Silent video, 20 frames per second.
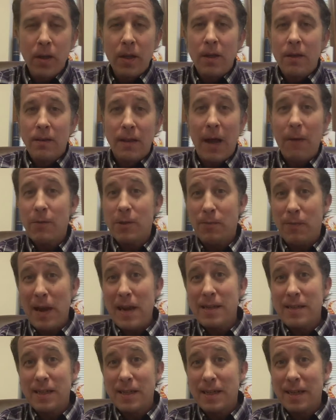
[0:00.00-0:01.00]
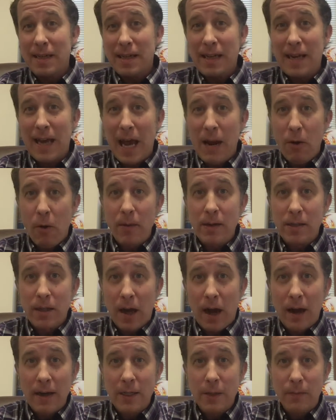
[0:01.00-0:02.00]
That was basically kind of what we
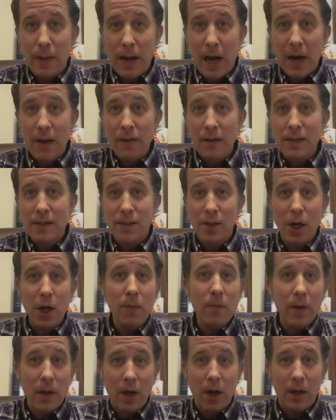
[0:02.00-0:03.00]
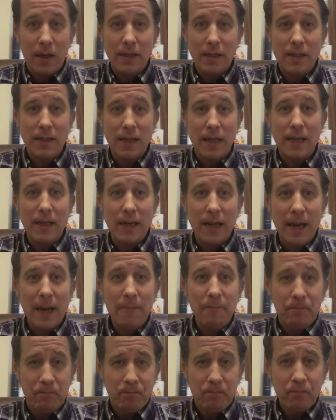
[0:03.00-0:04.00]
talked about in the sermon on Sunday.
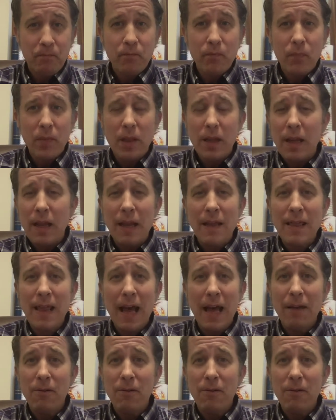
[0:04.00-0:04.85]
That